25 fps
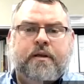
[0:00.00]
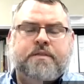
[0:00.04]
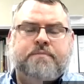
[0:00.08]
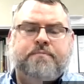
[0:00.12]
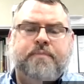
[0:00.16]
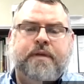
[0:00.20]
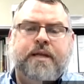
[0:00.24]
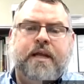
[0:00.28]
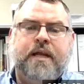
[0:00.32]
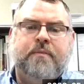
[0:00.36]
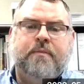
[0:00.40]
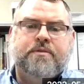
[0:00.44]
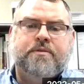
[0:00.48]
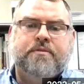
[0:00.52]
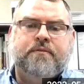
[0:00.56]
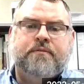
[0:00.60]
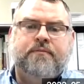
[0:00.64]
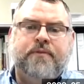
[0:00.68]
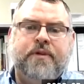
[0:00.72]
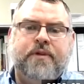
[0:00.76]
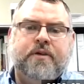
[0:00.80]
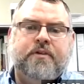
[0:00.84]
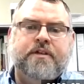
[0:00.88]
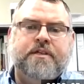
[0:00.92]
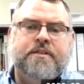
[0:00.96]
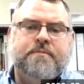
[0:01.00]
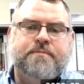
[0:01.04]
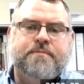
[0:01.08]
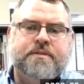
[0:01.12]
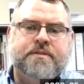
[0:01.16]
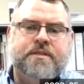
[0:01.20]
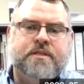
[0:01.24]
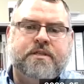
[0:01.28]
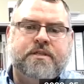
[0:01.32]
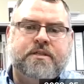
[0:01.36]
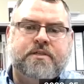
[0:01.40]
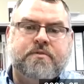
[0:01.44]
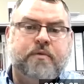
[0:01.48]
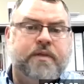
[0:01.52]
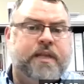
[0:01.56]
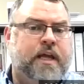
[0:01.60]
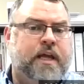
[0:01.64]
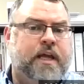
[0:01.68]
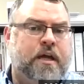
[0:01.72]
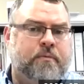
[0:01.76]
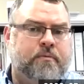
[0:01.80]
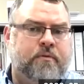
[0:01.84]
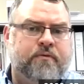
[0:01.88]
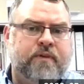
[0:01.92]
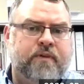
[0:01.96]
is being able to fill these positions when
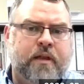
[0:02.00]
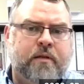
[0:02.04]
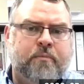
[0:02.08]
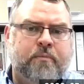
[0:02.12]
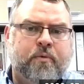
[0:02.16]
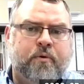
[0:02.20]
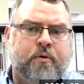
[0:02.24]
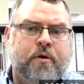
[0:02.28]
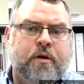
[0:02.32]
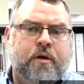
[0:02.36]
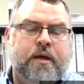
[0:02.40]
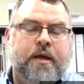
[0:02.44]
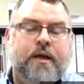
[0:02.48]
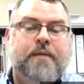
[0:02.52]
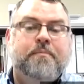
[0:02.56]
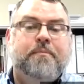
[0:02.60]
they come available,